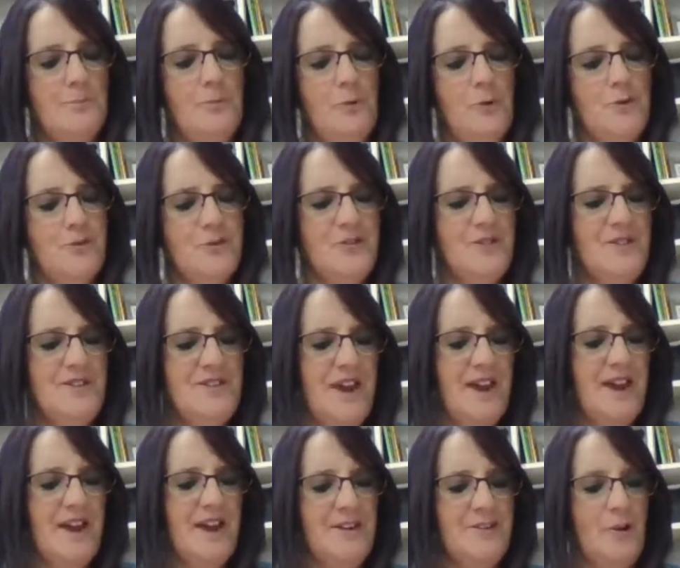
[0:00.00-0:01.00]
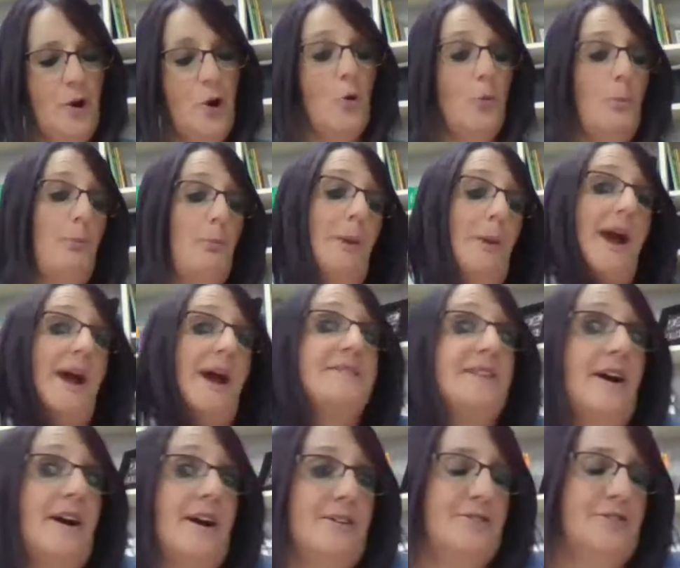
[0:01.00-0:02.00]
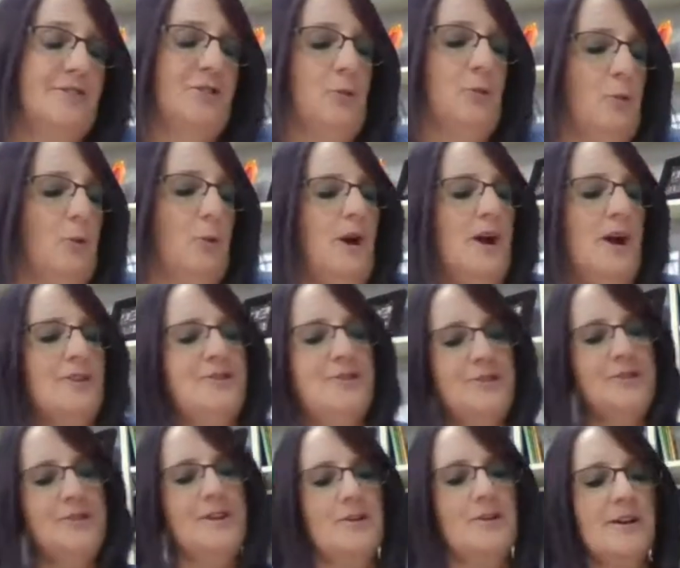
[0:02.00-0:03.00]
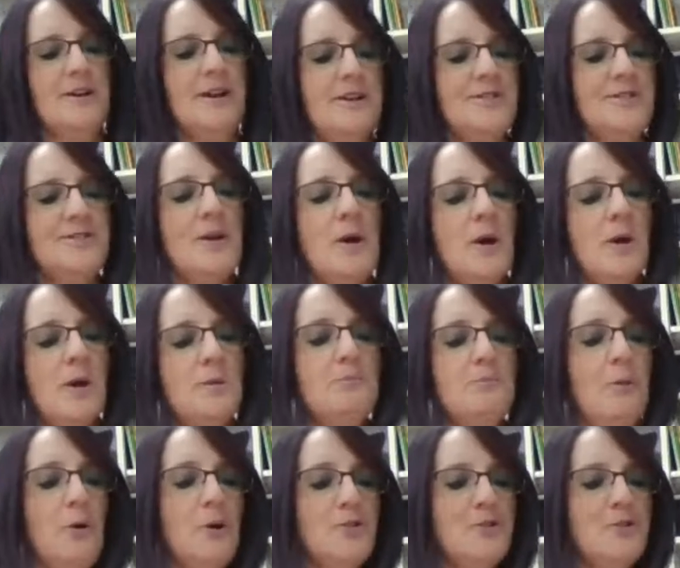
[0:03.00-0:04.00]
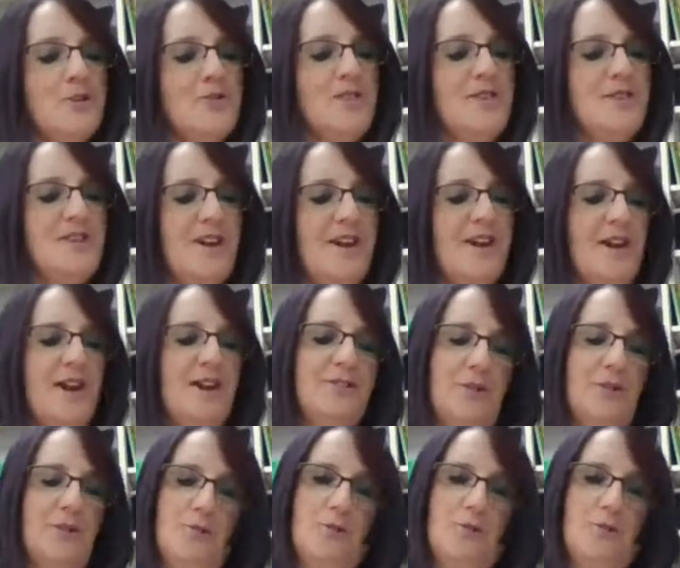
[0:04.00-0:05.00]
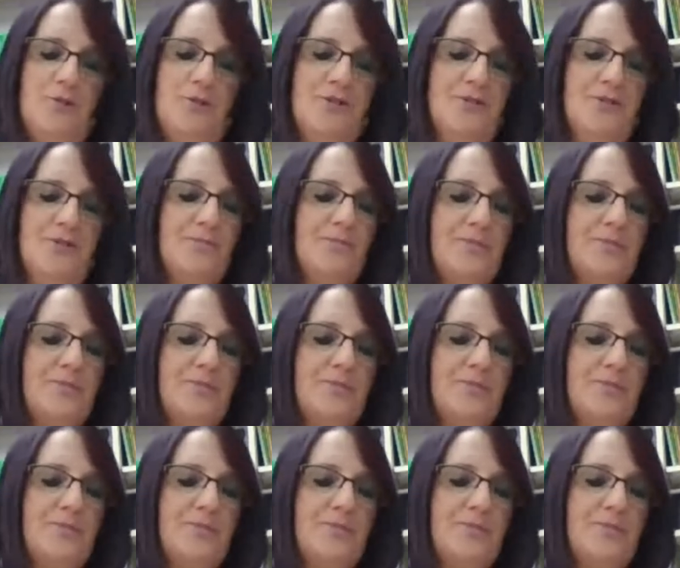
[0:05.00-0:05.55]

Most of the day bad guys is what we're on to now, guys. Most of the day I doze.